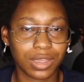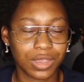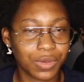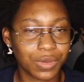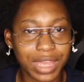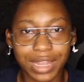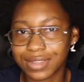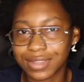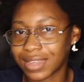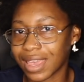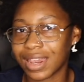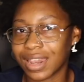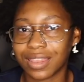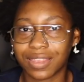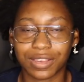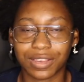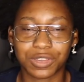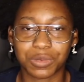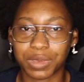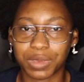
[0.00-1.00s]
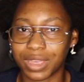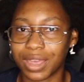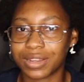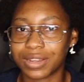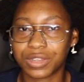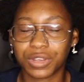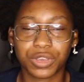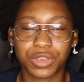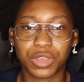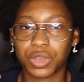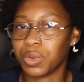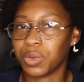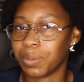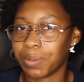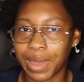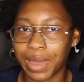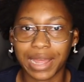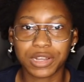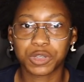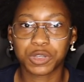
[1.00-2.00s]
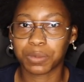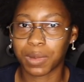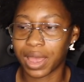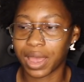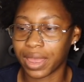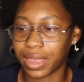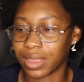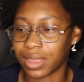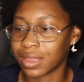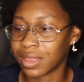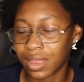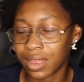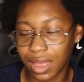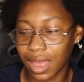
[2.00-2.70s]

You can't say anything to me until you match my